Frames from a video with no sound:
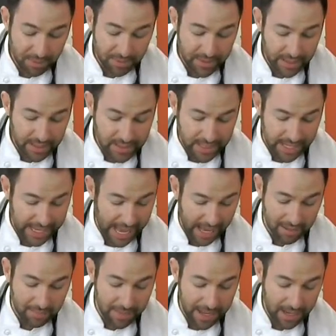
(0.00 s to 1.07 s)
simple things
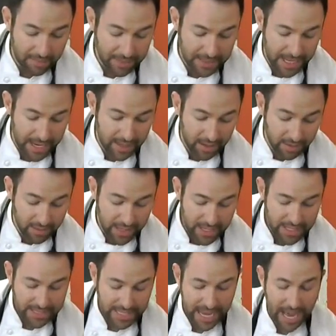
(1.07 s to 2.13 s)
like how to bake a
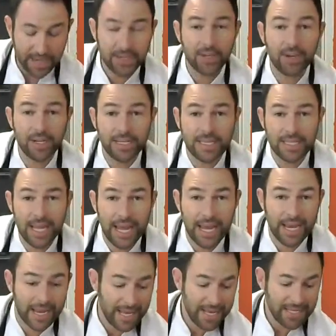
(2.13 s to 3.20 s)
potato to how to cook a
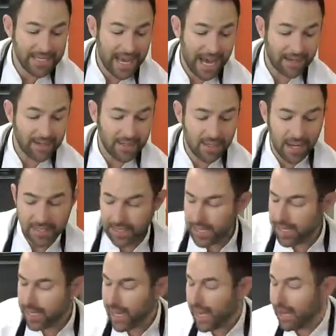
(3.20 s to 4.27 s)
steak to how to
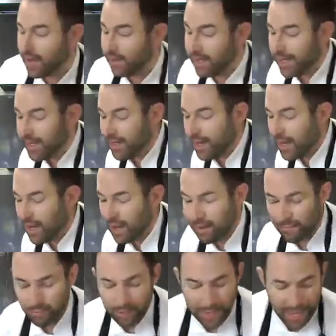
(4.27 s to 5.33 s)
saute kale.
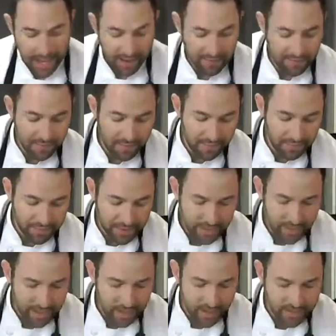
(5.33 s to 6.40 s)
We have
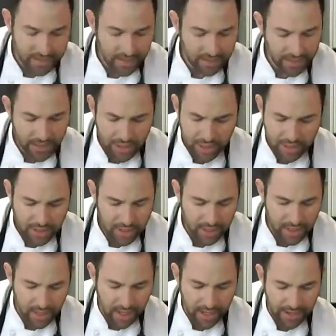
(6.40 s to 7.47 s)

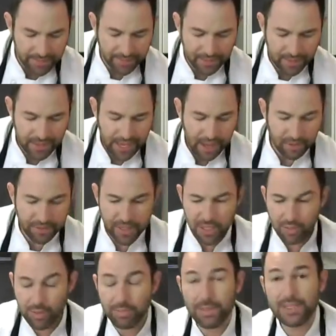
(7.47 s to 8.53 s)
delicious,
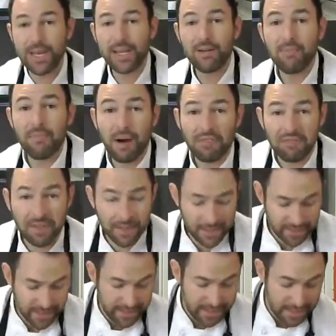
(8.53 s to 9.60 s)
healthy sweet potato
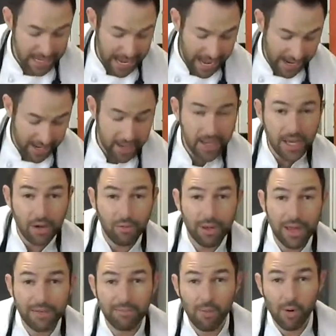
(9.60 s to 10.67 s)
muffins as a snack.
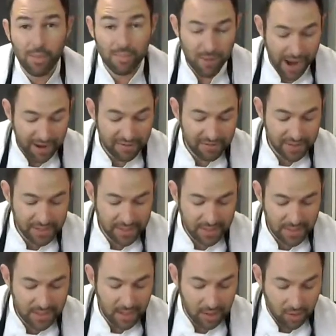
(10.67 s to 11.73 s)
We have more
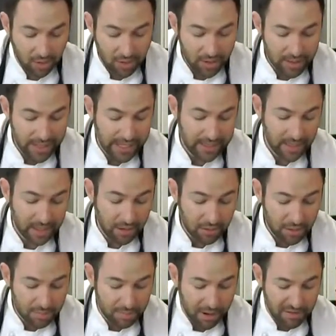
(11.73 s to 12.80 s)
breakfasts galore, like the
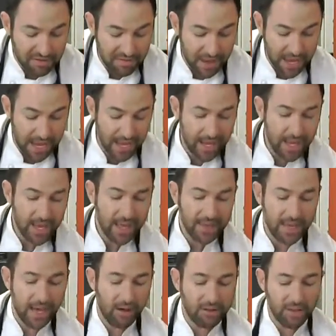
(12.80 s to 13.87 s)
Yogurt Parfait,
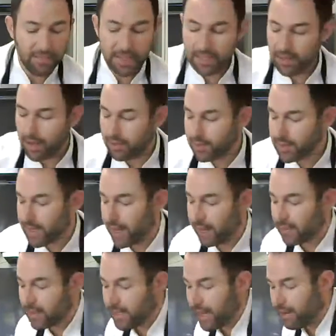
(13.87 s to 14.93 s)
the healthy
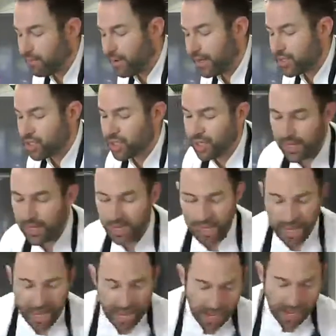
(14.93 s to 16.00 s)
McDonald's-style sandwich,
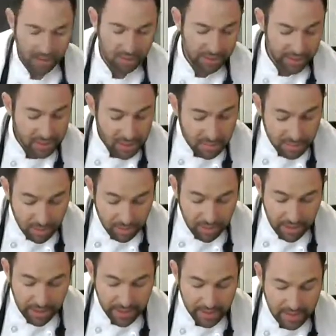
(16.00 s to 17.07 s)
and green
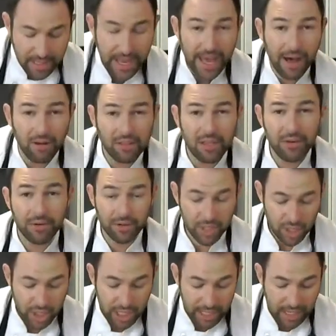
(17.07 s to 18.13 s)
smoothies, healthy
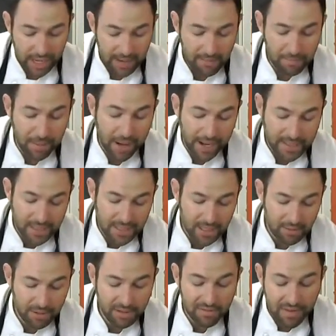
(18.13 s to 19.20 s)
orange chicken,
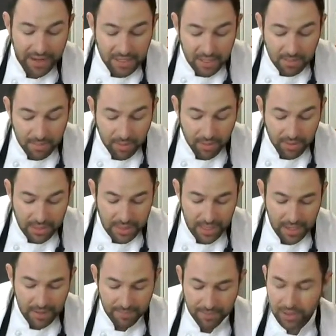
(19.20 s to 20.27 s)
pasta with
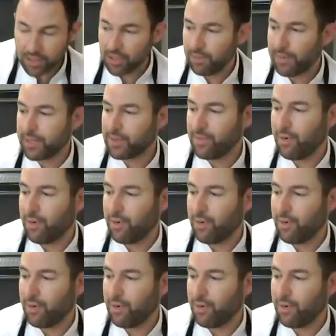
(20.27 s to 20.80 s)
vegetables, so much